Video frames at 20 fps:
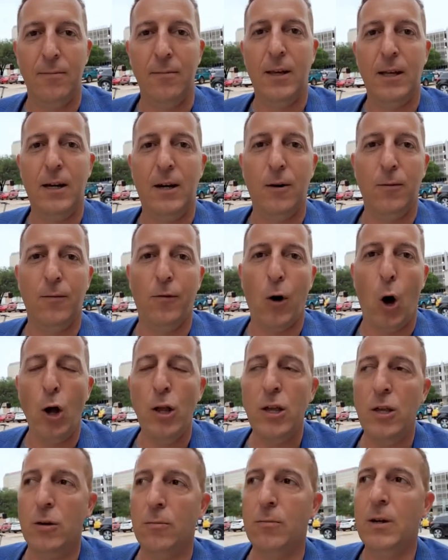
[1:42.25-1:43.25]
you know,
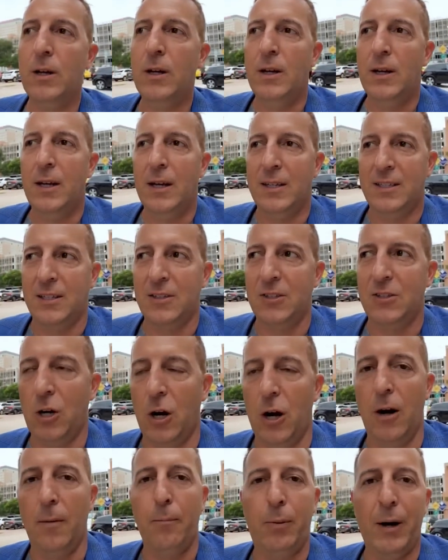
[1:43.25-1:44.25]
volume is
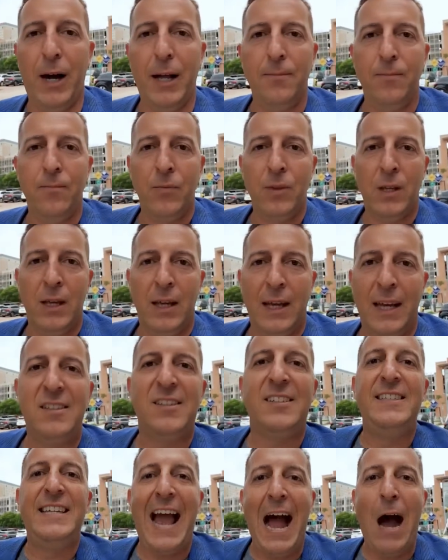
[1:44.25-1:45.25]
concerned, but
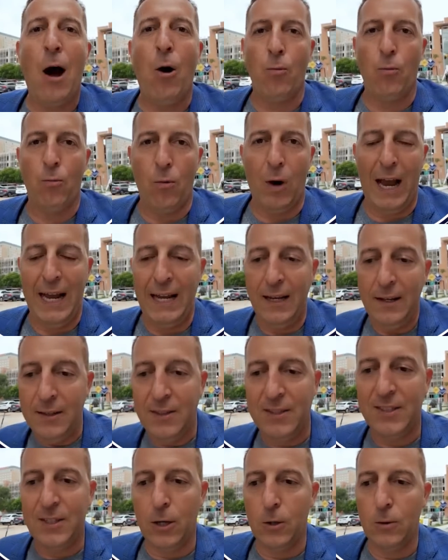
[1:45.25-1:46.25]
it's down, right?
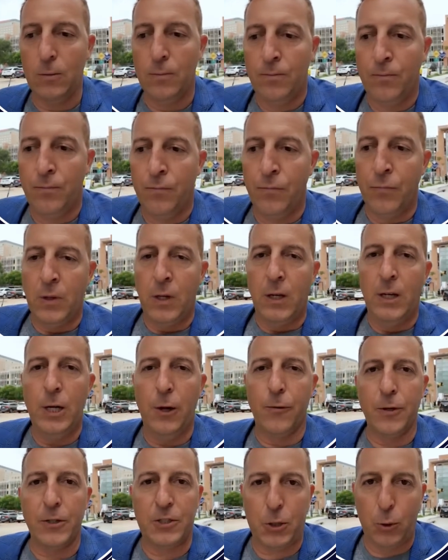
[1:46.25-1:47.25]
And so, you
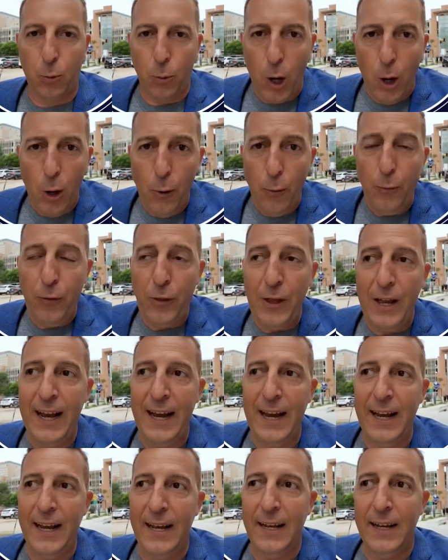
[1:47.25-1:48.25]
know, there's growth,
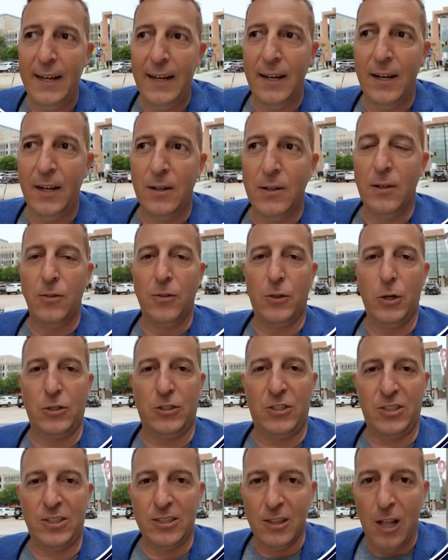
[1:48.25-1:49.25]
there's
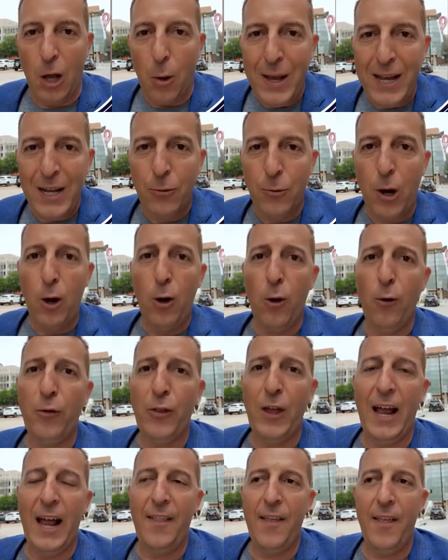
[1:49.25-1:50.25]
slowing growth,
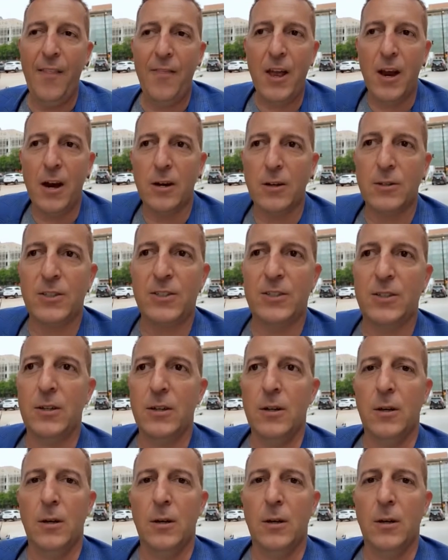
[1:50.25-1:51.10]
and then there's